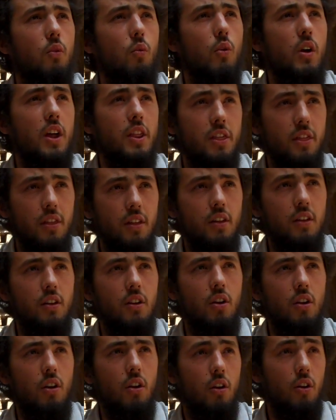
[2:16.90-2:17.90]
with
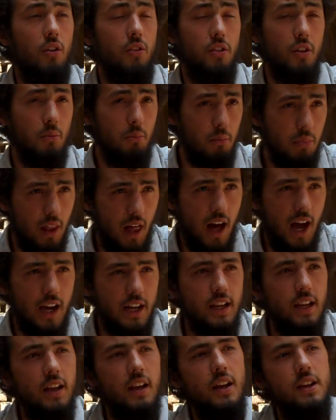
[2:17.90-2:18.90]
earthen
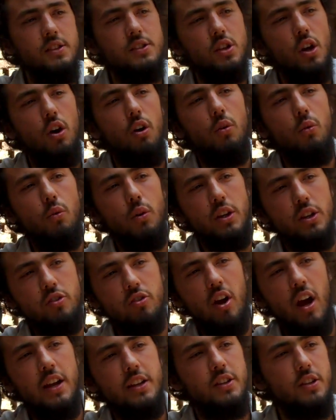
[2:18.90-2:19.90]
block. So we
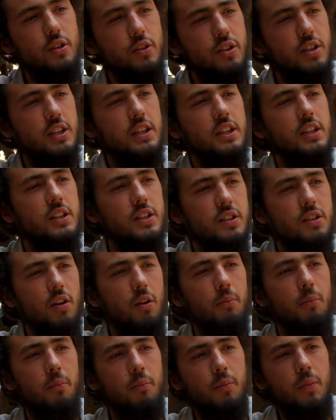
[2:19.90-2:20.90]
try to teach
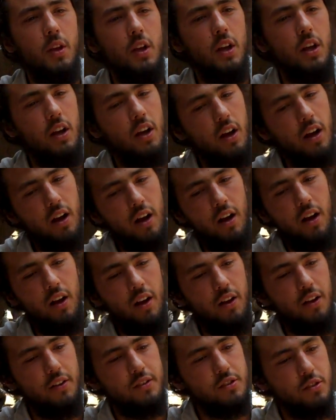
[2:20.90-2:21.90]
some
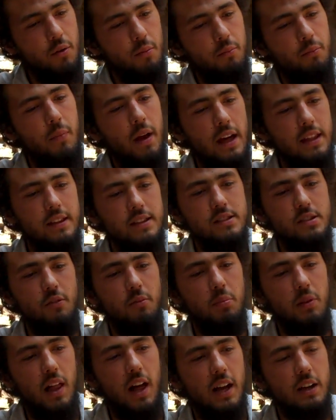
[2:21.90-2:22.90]
methods
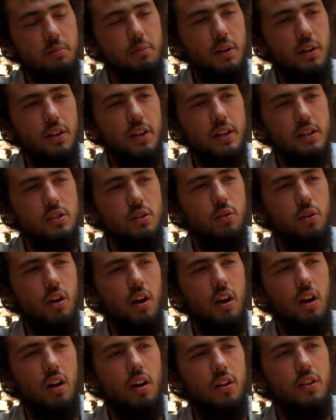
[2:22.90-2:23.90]
of block building to
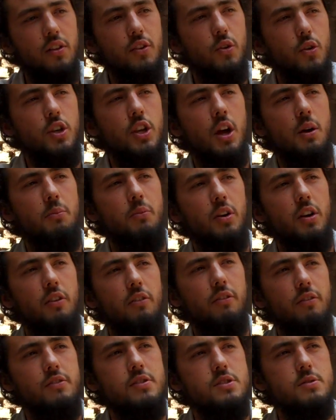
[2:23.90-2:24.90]
a number
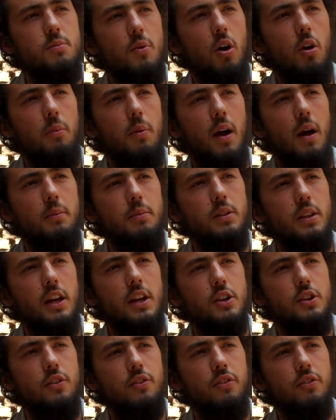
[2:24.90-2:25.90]
of small
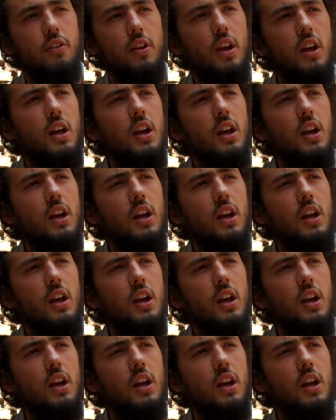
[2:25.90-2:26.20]
populations.